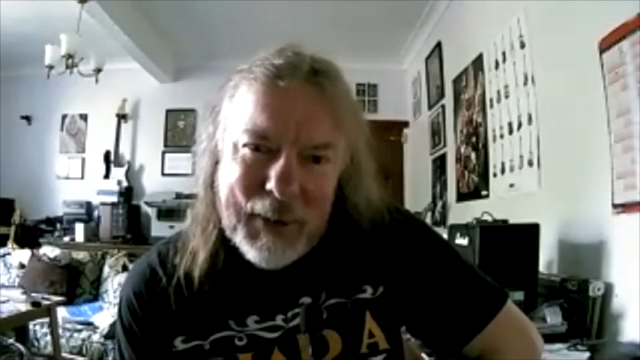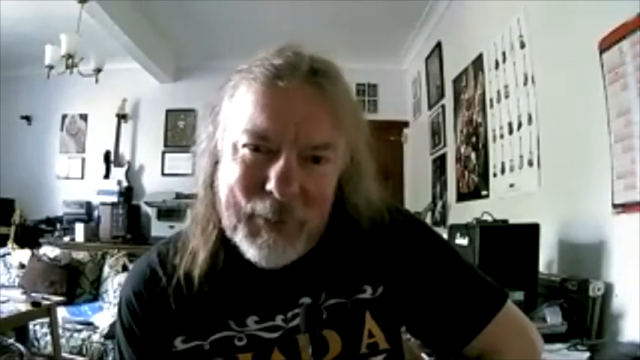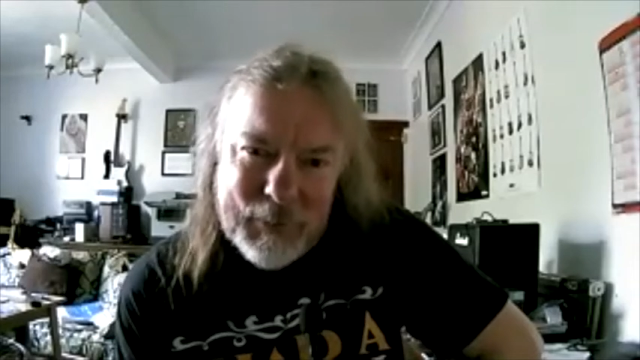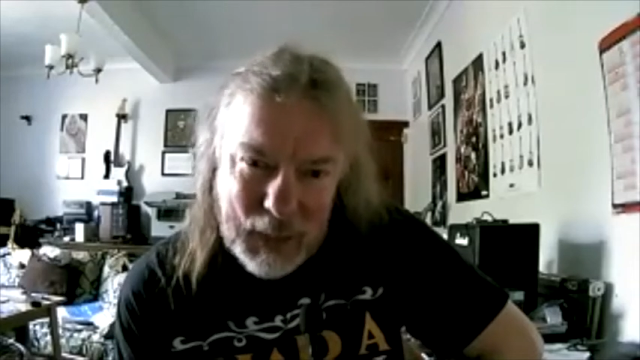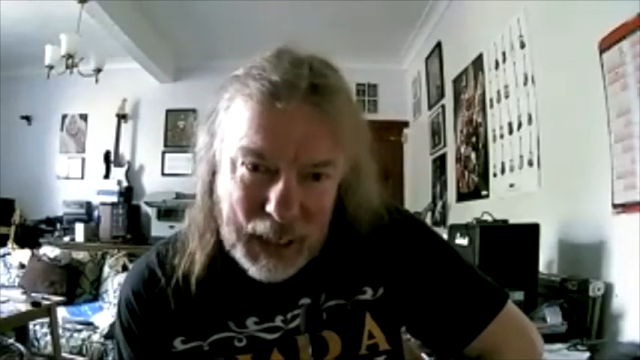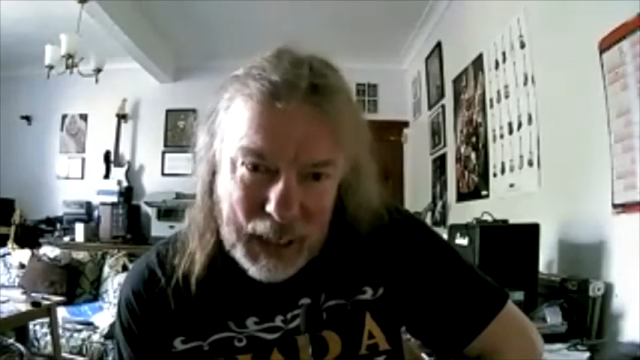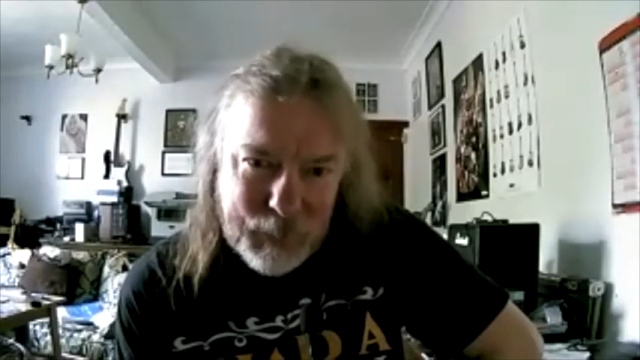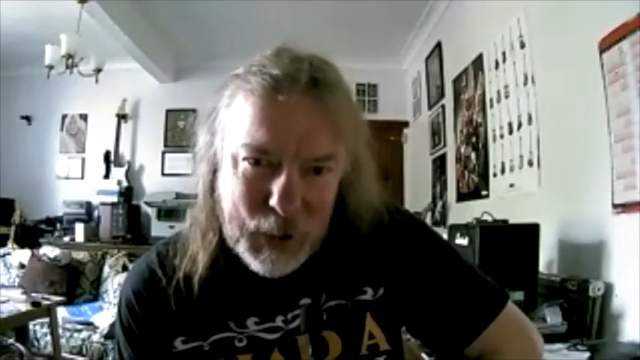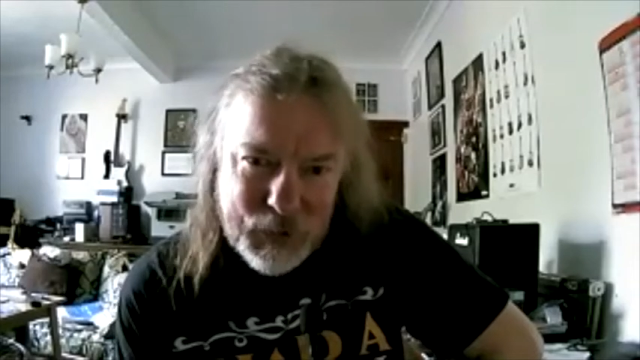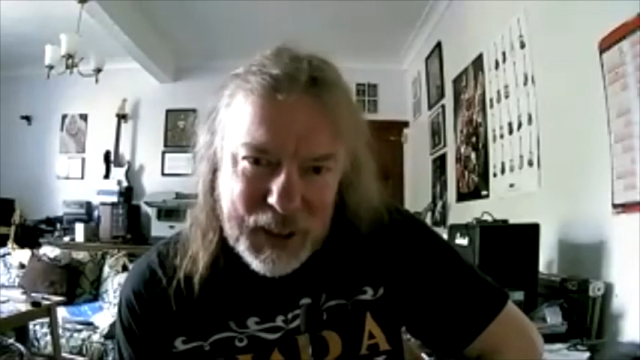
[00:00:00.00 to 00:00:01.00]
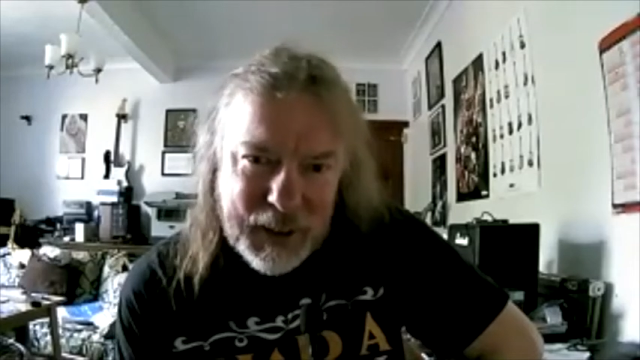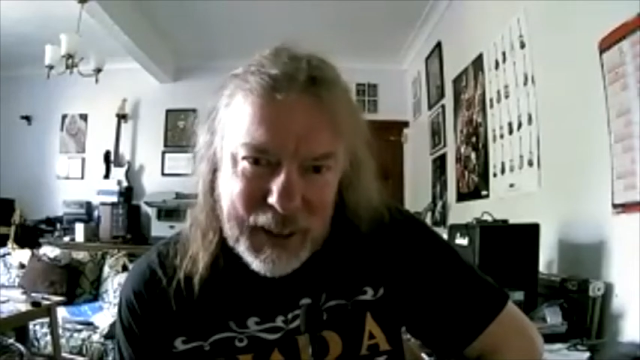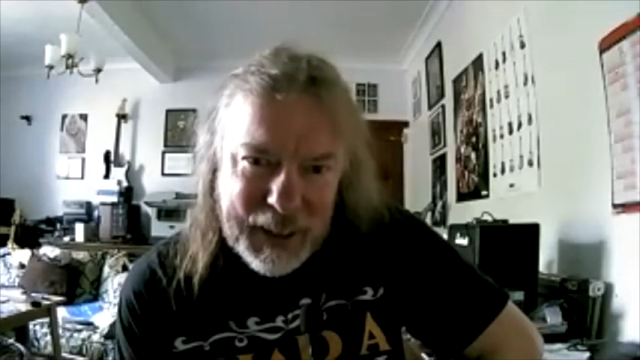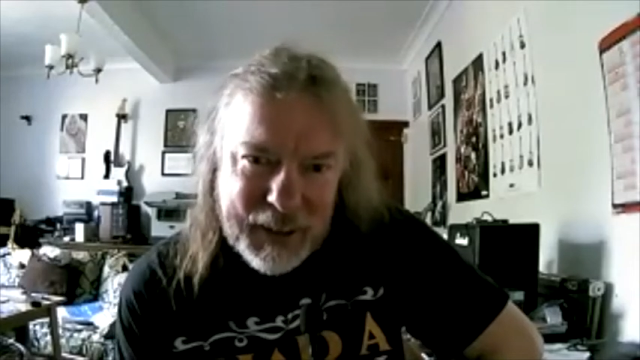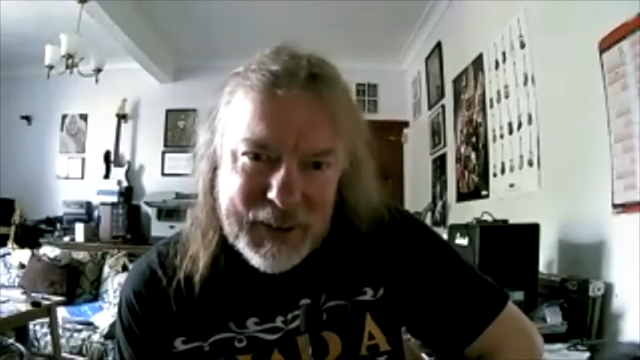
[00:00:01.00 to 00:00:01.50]
live music
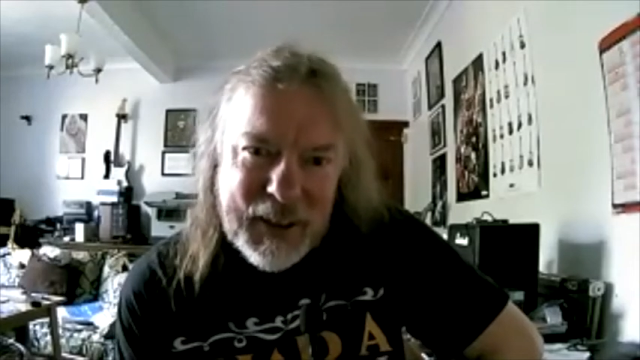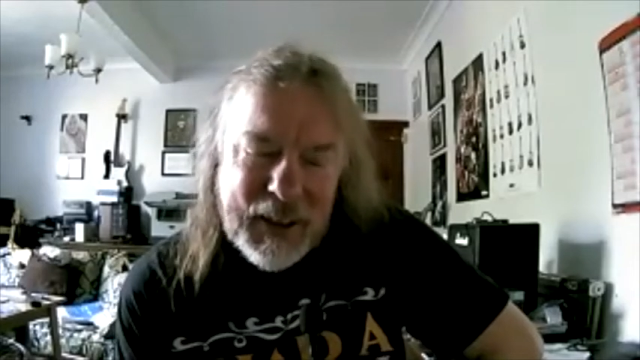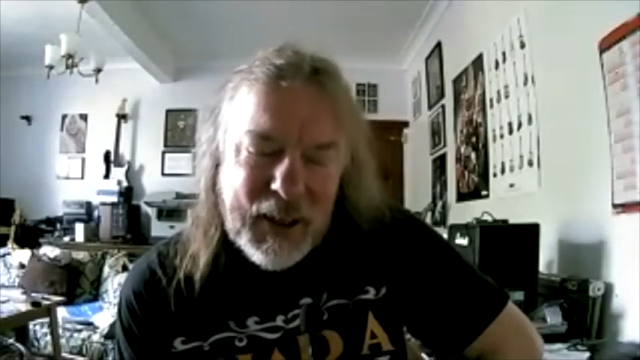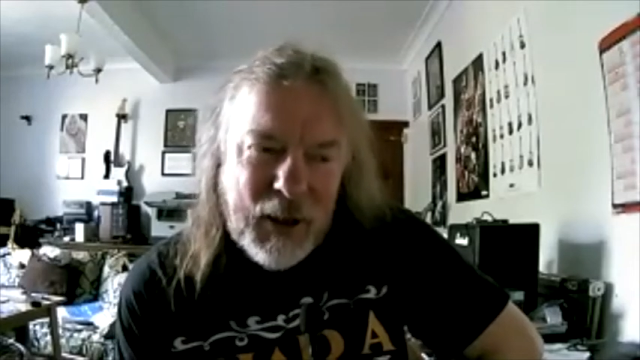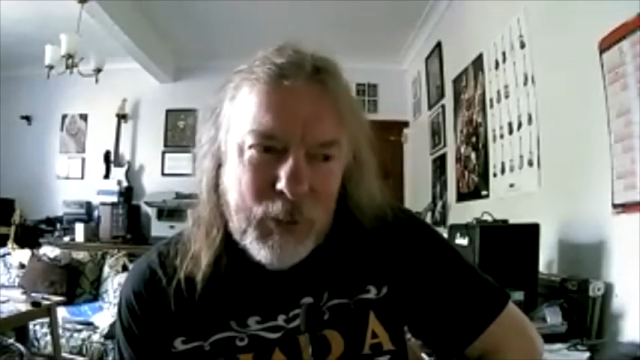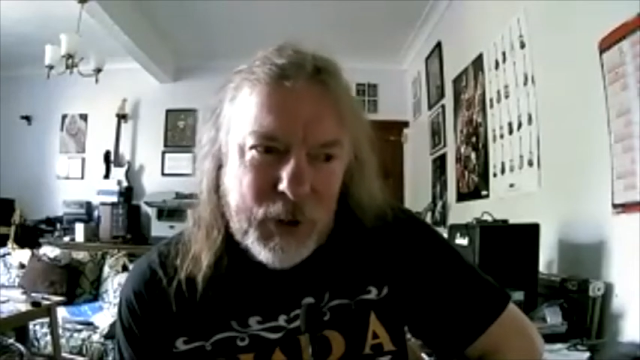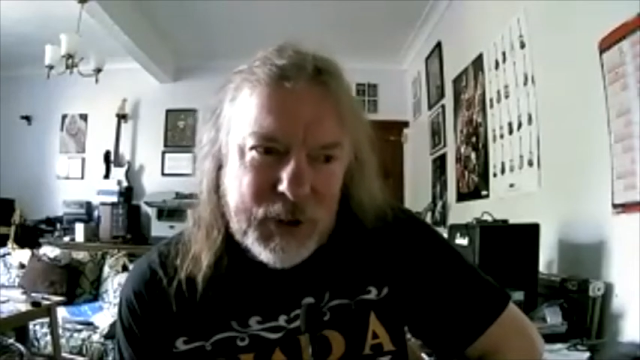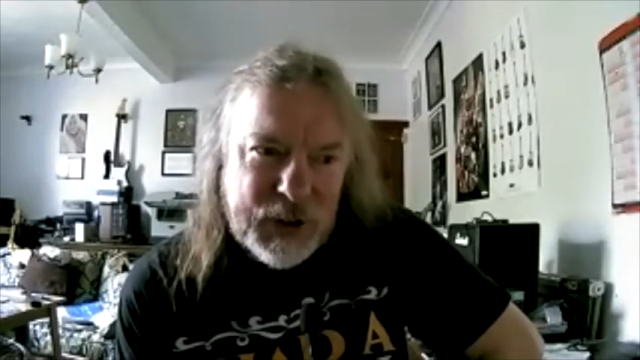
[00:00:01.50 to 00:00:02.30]
gigs, but